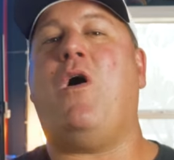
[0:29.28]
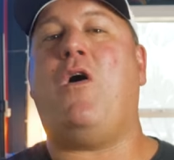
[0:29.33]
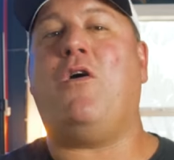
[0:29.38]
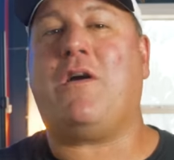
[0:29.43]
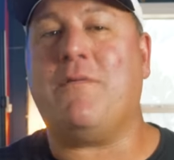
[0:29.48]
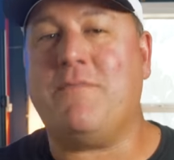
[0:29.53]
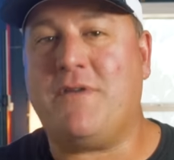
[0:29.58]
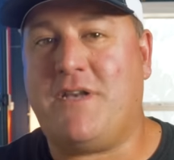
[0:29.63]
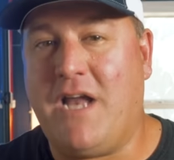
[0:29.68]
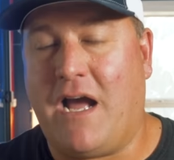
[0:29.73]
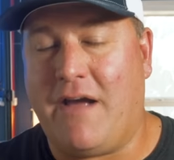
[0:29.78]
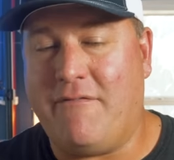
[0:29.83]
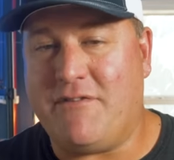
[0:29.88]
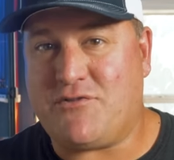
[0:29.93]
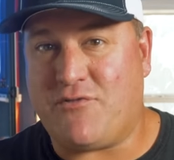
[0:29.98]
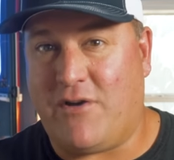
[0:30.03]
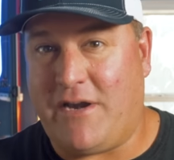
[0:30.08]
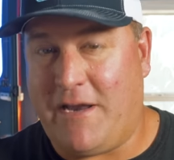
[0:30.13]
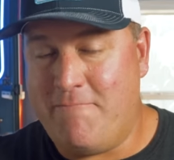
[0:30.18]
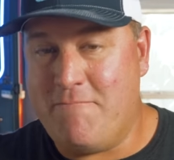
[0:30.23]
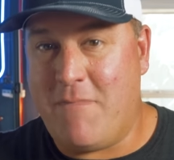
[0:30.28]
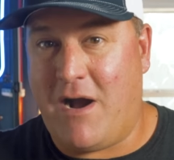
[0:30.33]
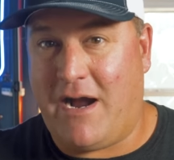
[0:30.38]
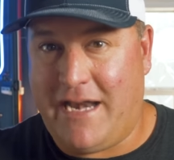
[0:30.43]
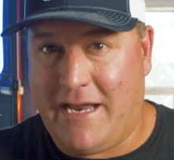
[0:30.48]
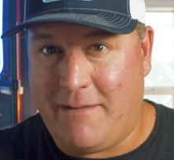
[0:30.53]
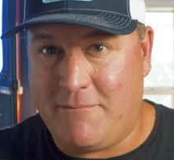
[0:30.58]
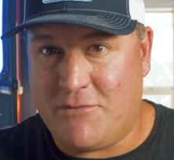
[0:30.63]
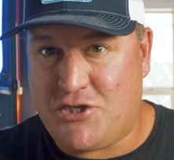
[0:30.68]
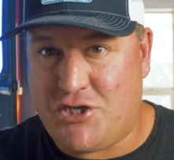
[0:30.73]
welcome to Divers Ready. My
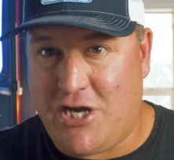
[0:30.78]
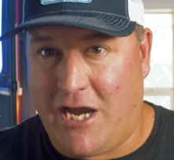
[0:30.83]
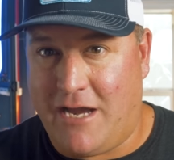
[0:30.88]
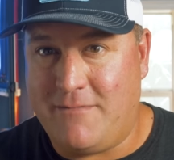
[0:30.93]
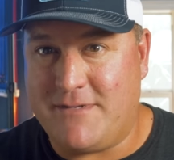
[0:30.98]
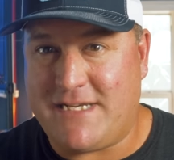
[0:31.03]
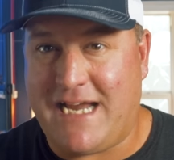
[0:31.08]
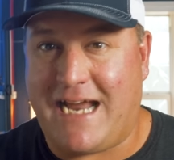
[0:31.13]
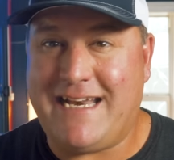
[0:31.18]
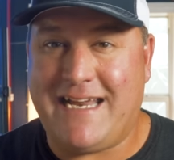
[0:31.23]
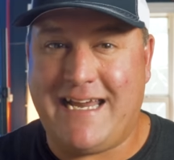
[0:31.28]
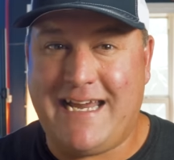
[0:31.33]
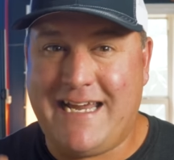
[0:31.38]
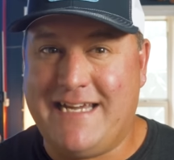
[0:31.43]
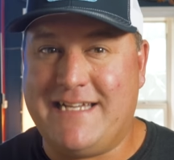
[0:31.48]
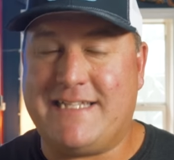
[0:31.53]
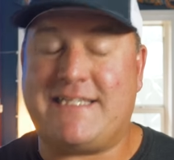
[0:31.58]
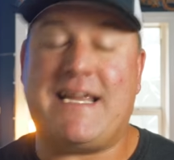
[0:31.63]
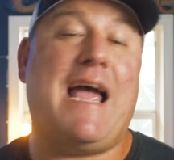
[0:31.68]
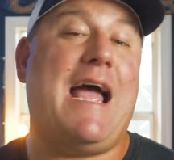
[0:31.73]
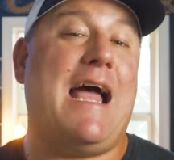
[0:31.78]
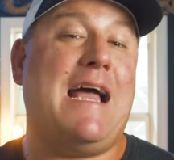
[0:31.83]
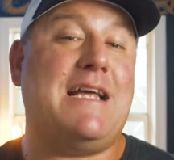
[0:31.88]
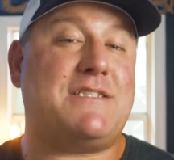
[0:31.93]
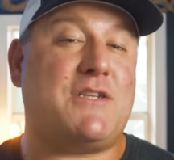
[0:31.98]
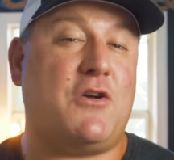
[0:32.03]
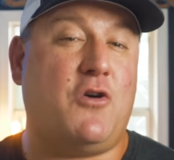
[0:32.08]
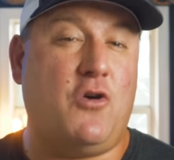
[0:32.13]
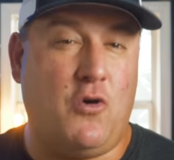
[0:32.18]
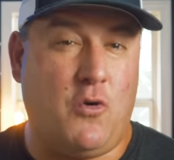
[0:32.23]
name's James, and it is,
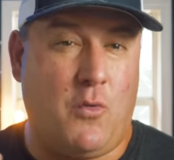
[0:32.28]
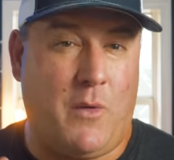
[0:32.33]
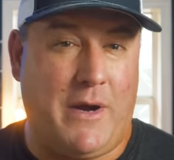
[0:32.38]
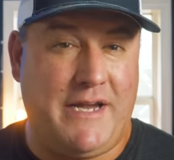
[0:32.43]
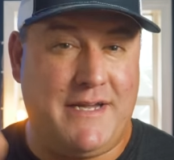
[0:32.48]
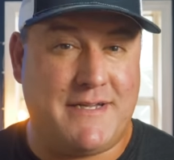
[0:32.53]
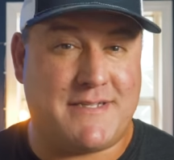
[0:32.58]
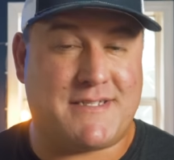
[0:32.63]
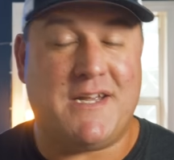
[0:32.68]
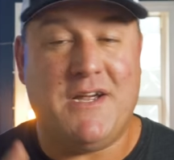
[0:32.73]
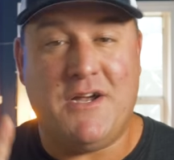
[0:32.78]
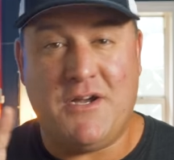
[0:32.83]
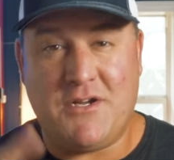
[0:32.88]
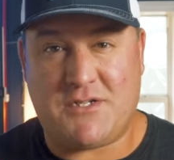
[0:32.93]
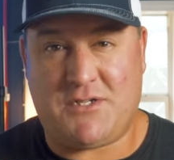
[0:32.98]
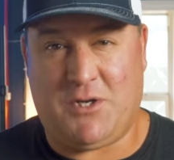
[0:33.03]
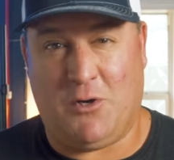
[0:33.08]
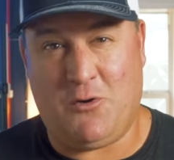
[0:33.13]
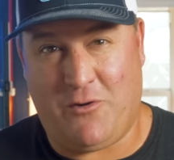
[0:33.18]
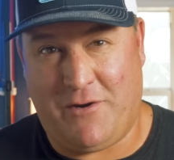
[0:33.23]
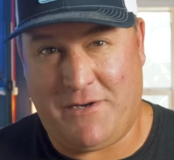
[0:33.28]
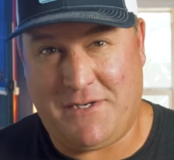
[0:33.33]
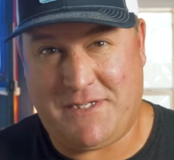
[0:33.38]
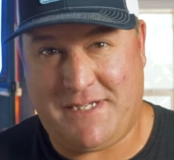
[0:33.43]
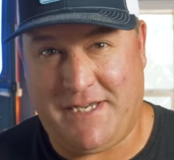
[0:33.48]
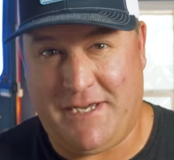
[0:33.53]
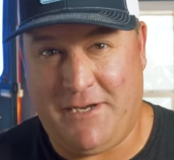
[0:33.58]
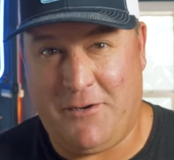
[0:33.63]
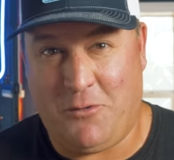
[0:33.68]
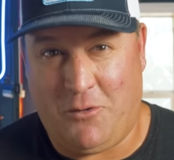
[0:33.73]
as always, so great to
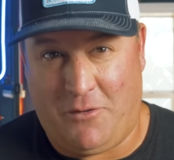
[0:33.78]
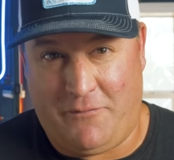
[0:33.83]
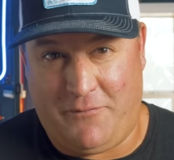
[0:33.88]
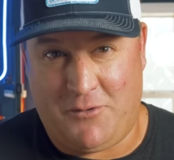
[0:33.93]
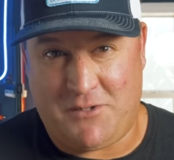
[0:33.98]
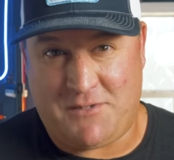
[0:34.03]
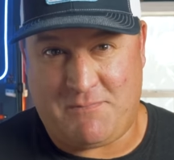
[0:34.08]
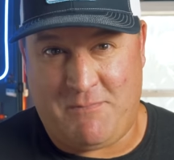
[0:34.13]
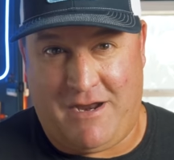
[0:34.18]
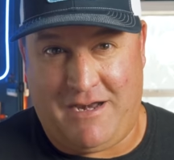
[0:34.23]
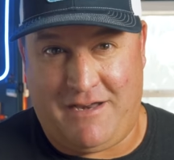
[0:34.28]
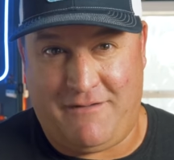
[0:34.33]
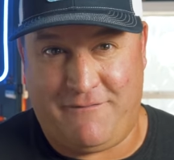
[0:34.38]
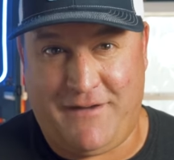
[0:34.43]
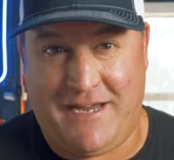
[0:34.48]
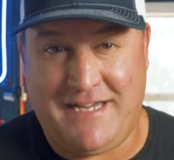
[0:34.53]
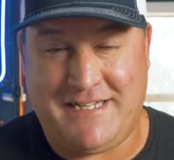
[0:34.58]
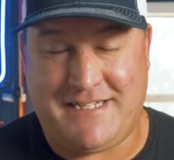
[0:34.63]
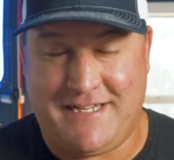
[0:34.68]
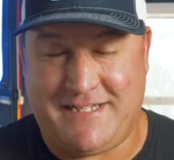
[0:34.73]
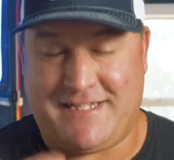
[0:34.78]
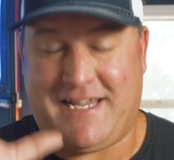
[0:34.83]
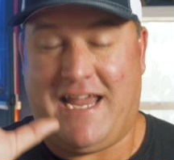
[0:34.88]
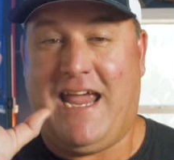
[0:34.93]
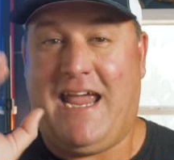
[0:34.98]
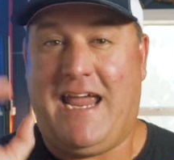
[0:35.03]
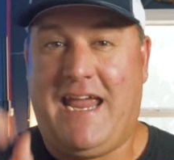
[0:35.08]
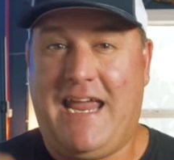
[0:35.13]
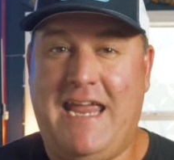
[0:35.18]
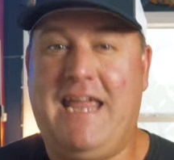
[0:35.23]
see all of your smiling faces.
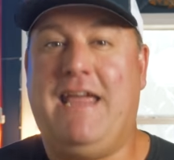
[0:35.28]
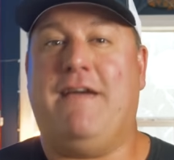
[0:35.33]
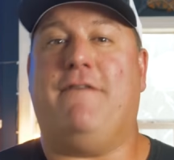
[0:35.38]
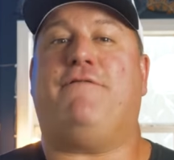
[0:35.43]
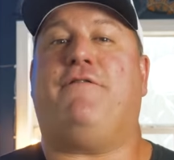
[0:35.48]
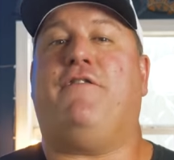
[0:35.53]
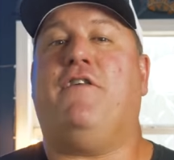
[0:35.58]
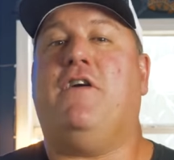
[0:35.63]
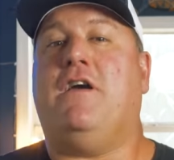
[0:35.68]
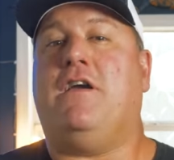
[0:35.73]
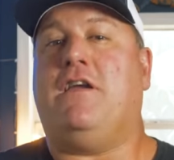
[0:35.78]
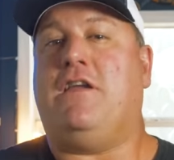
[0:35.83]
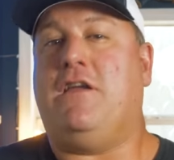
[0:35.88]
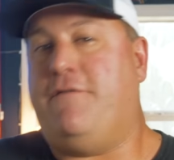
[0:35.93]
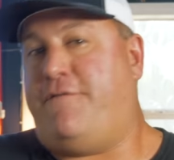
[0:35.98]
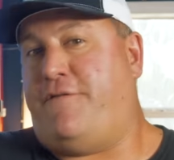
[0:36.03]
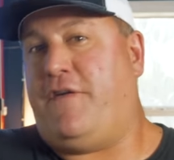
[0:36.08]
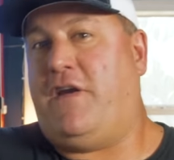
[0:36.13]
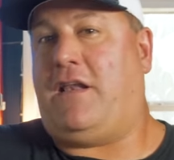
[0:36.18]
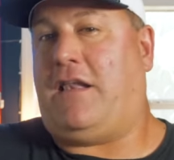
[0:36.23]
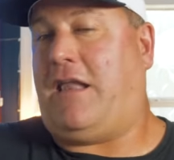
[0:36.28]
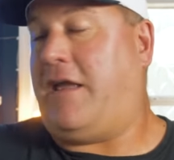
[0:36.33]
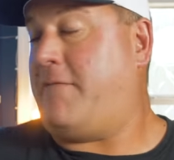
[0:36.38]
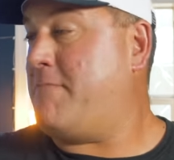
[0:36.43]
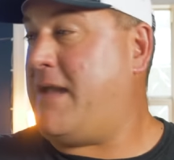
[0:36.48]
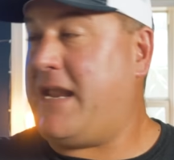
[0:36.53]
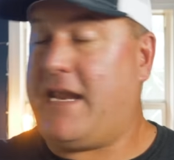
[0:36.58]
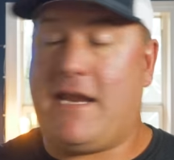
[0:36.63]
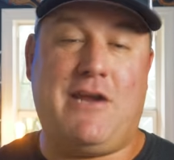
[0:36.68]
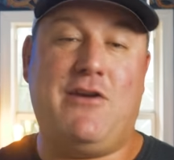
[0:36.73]
If you feel like
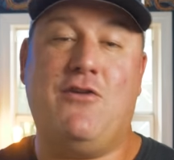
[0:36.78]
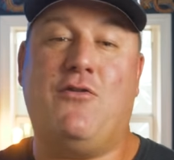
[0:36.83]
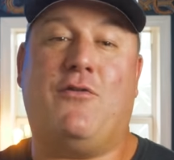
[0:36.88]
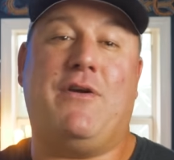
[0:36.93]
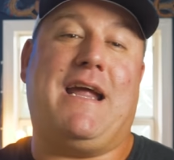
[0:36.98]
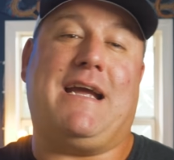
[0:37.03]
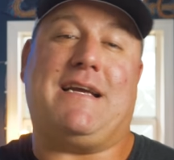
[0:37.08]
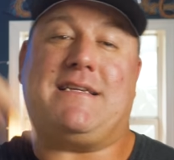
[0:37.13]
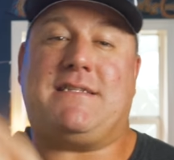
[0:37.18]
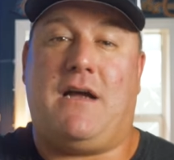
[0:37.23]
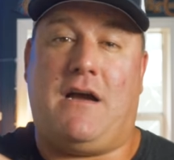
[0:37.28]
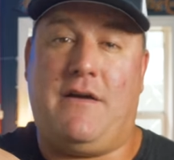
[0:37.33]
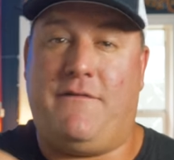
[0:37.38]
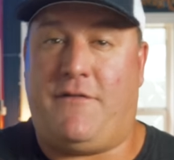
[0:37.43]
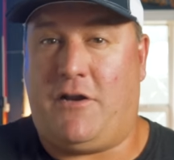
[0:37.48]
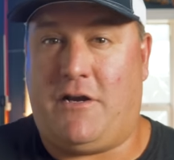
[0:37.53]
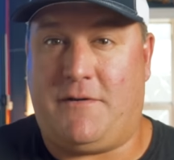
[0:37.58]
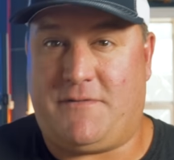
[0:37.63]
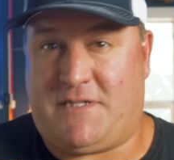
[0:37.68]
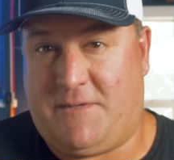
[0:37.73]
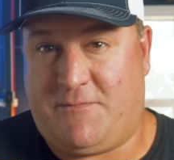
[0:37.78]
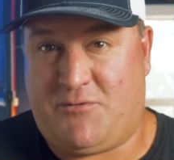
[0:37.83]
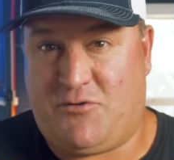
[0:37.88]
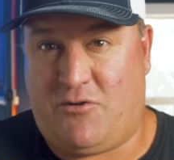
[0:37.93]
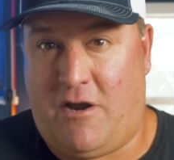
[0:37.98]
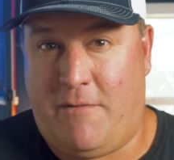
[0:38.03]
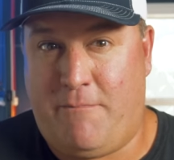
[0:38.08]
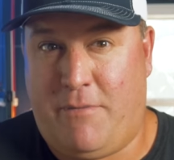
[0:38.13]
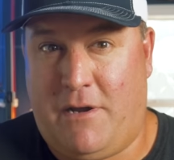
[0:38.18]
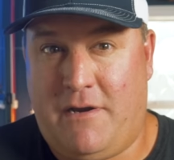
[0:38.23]
making your next dive on our
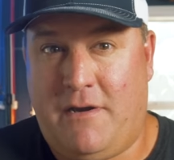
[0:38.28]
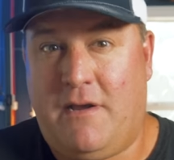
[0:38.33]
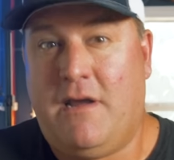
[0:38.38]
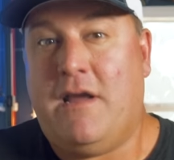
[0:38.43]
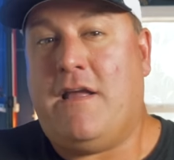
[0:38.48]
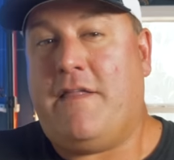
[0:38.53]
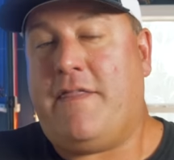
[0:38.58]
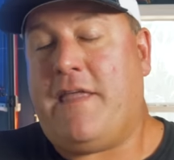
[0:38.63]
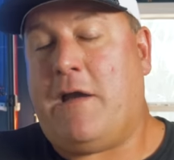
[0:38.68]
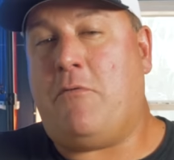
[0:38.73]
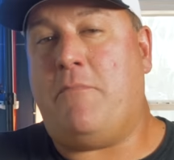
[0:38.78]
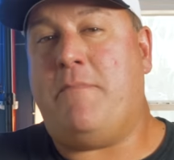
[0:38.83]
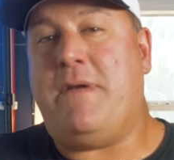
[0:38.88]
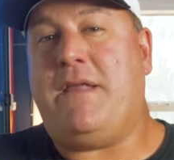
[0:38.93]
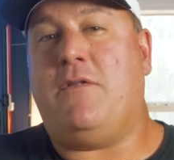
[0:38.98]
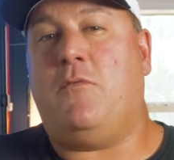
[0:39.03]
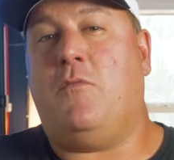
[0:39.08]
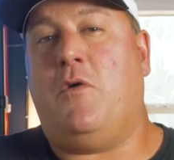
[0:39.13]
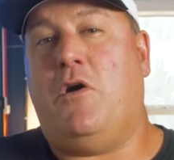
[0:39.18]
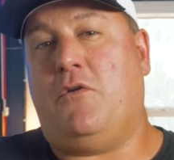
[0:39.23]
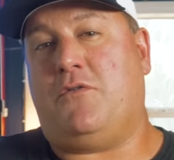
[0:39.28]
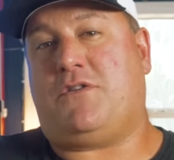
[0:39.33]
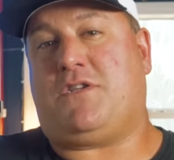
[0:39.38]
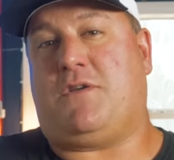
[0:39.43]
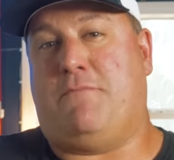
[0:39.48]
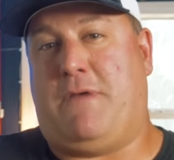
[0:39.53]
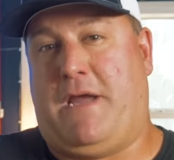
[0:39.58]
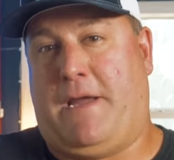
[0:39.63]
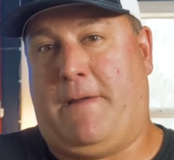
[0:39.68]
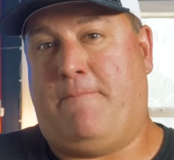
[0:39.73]
subscribe button, that would mean the world to
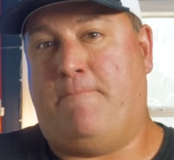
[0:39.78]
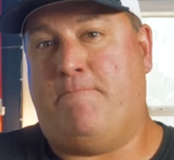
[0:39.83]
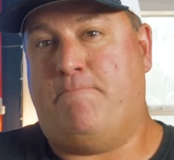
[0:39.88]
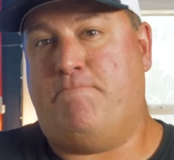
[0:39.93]
me.